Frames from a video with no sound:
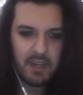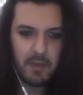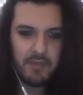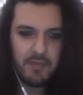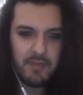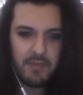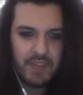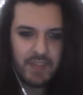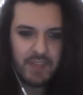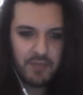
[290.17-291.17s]
I got my
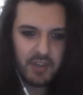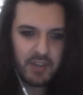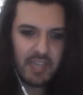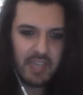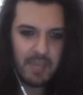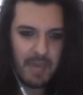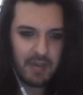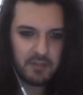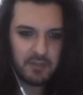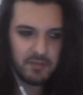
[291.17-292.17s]
first cell phone game
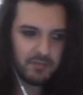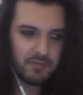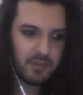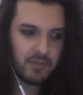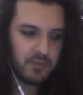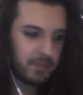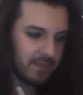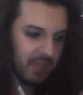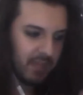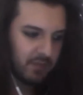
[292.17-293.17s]
out, called
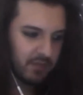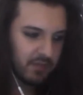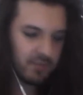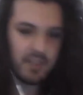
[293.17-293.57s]
Stupid Cell Phones,